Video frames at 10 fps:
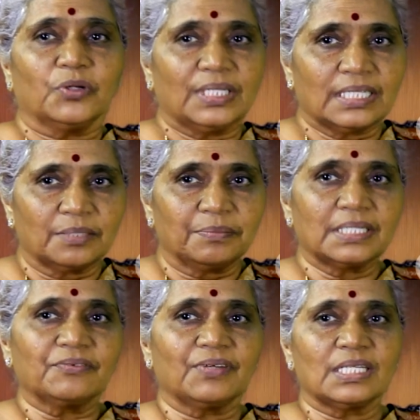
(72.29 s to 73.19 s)

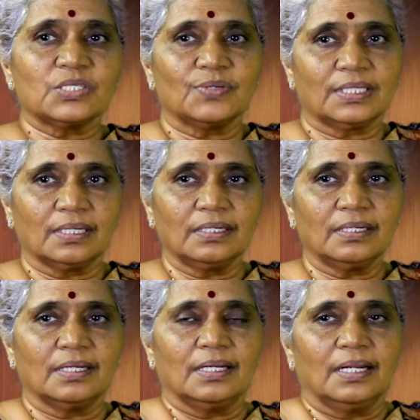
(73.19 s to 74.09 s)
intimate friends with her
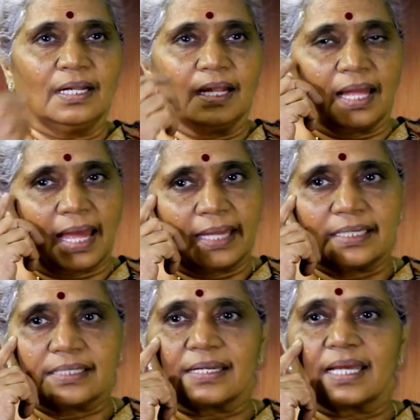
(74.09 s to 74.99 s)
and
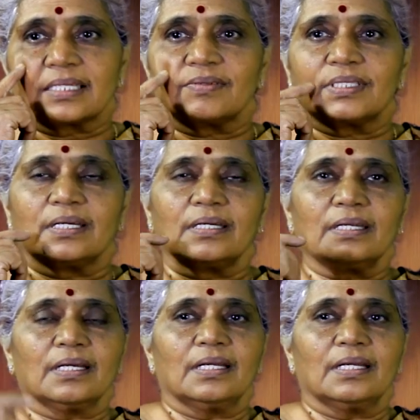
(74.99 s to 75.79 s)
interact with her.